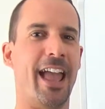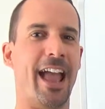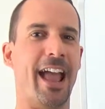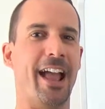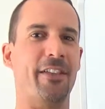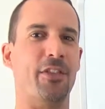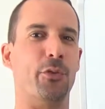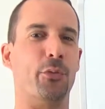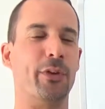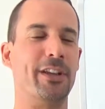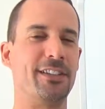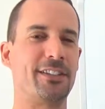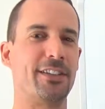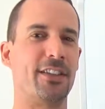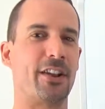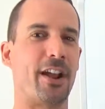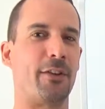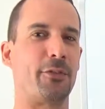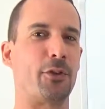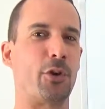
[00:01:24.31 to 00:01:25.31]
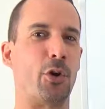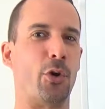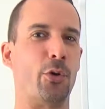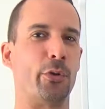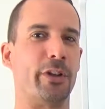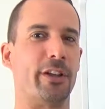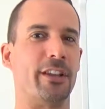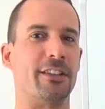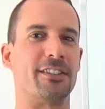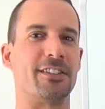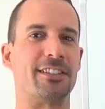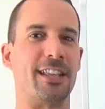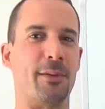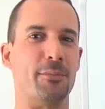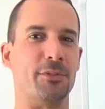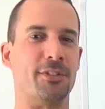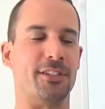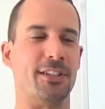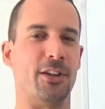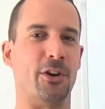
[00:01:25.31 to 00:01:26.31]
And the reason that I've called it
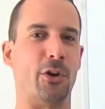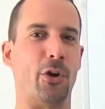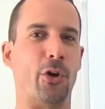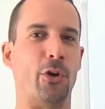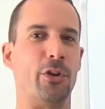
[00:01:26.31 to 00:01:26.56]
step zero